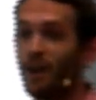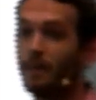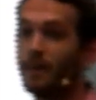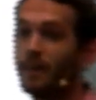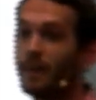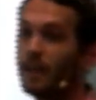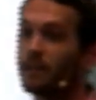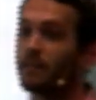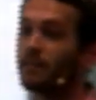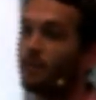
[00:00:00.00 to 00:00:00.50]
in the
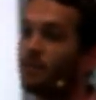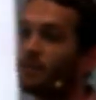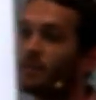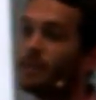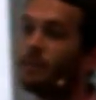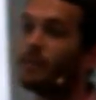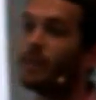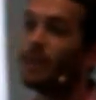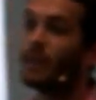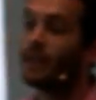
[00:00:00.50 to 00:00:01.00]

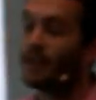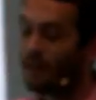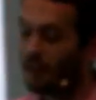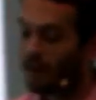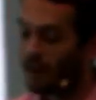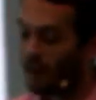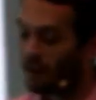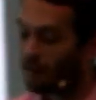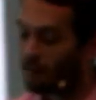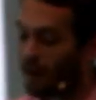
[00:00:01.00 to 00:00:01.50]
exclusivity
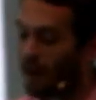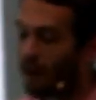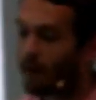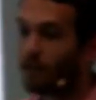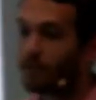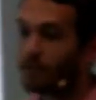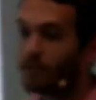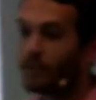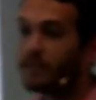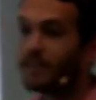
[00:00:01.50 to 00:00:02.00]
of
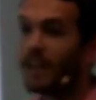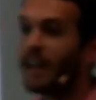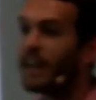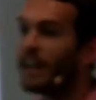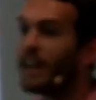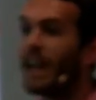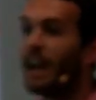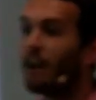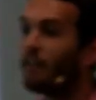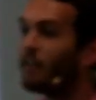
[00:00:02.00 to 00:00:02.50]
marriage? Is that
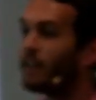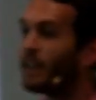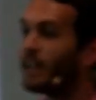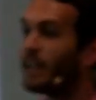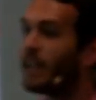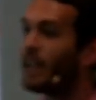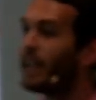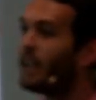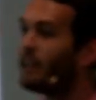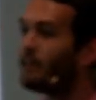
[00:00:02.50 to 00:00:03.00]
inherently
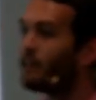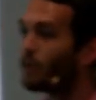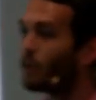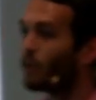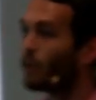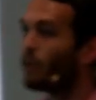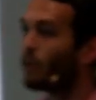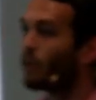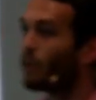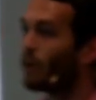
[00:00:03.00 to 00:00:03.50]
evil
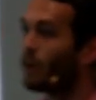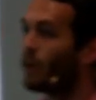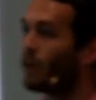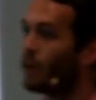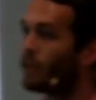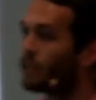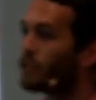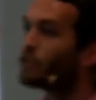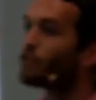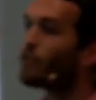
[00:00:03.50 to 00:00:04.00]
or
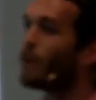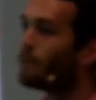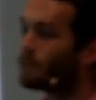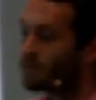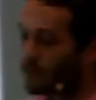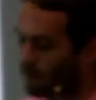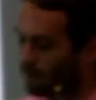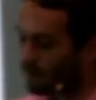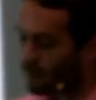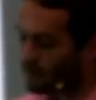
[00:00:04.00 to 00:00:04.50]

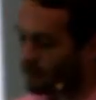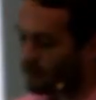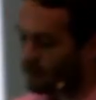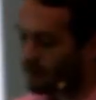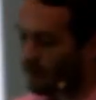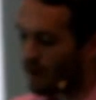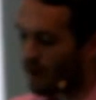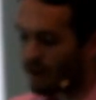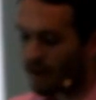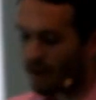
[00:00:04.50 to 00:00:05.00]
disruptive for
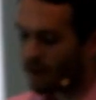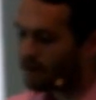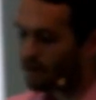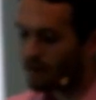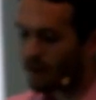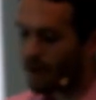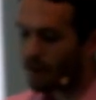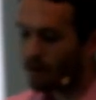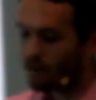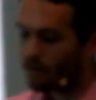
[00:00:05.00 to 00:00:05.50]
society? I
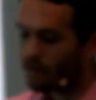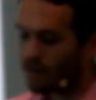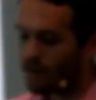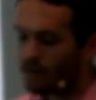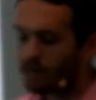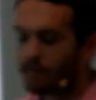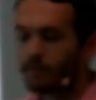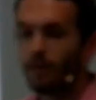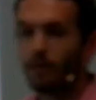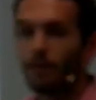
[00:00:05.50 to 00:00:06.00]
don't think
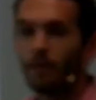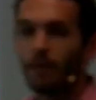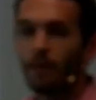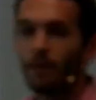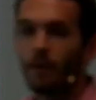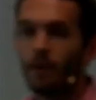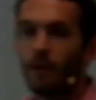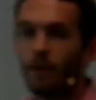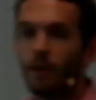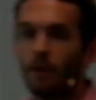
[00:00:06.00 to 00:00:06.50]
so.
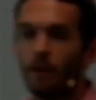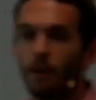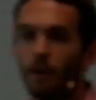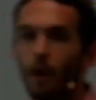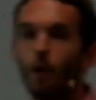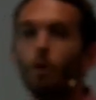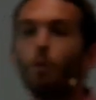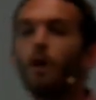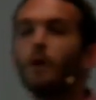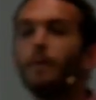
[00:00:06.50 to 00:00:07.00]

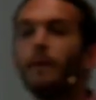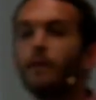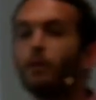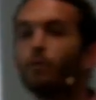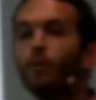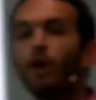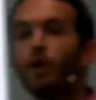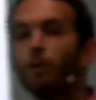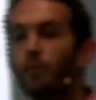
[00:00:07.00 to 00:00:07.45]
Or what about the realm